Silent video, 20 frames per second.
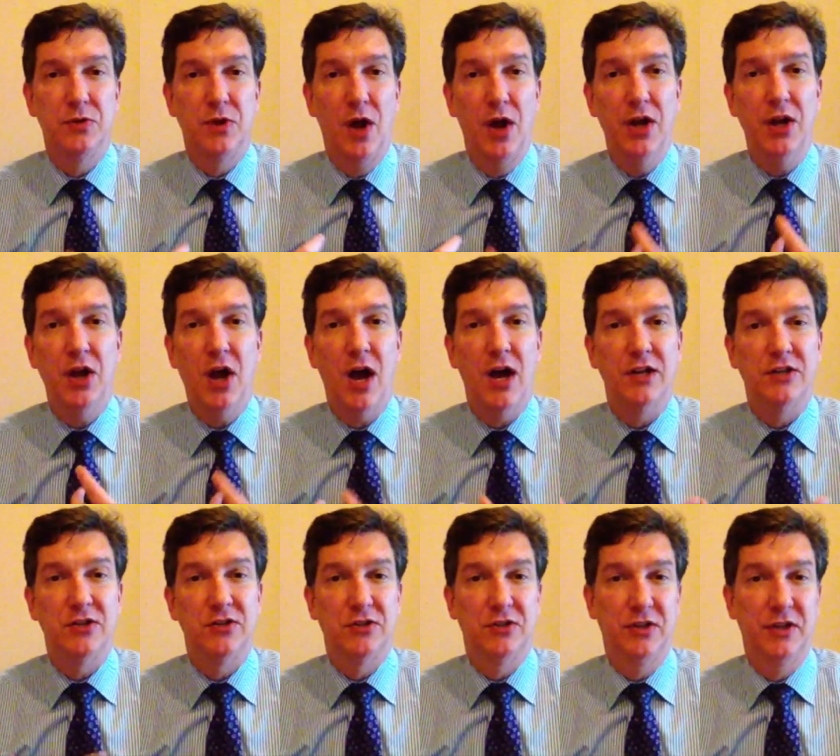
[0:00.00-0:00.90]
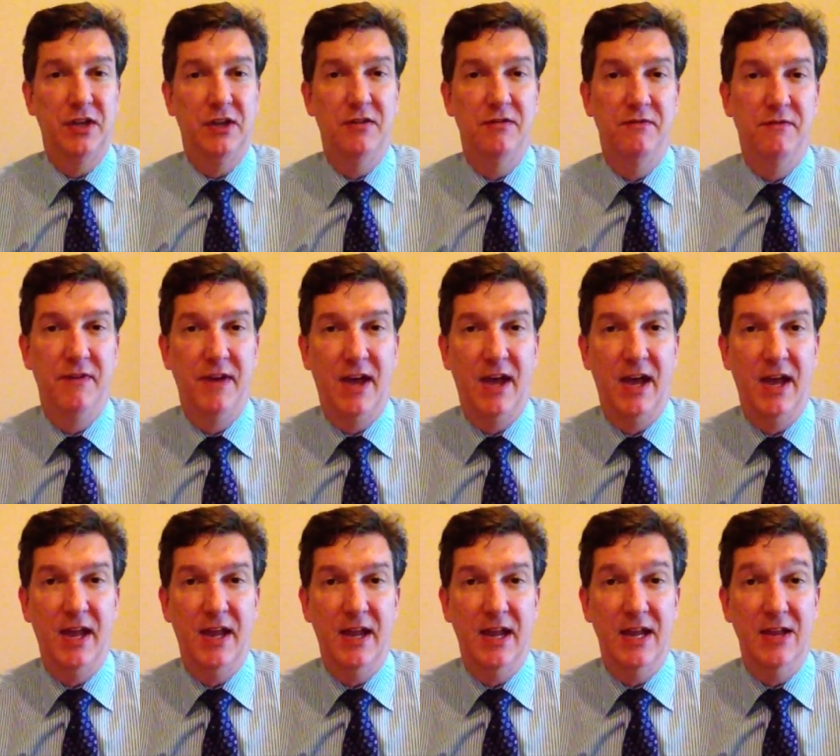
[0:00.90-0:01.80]
unconsciously
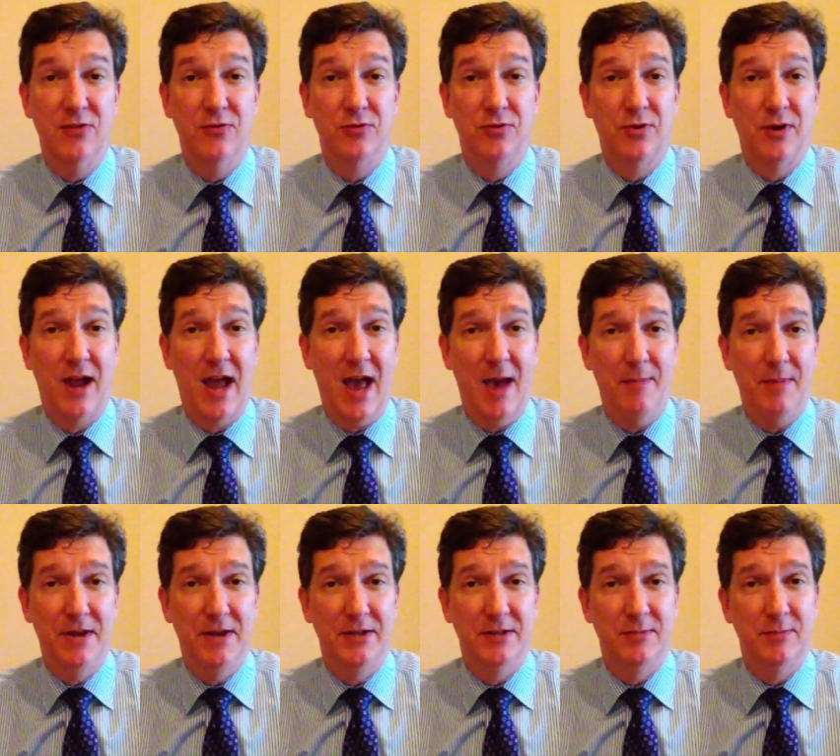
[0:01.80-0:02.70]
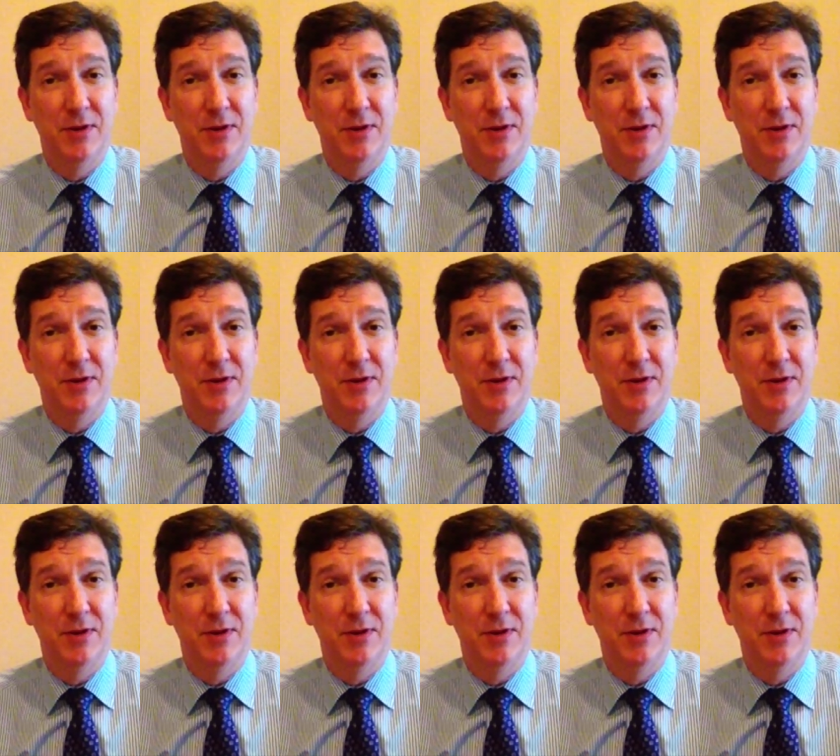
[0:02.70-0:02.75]
convey either your happiness